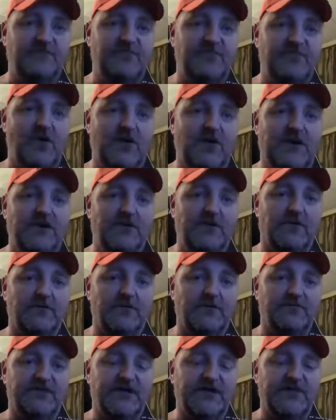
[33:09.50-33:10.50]
blowout
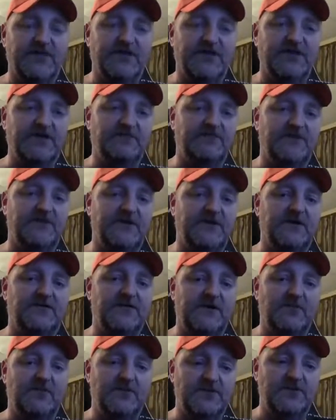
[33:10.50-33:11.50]
over it. But I think if
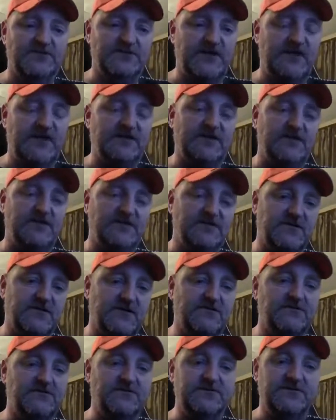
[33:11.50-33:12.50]
they would have sat down and
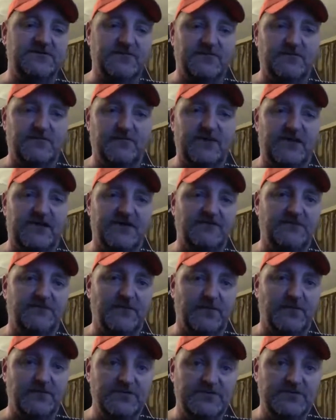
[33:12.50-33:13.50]
talked to each other about it
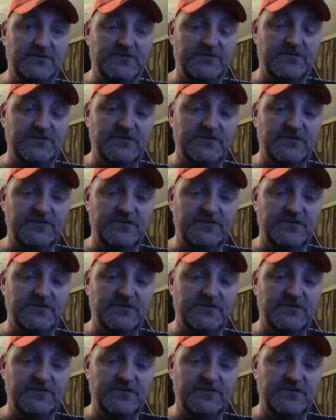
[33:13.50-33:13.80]
first,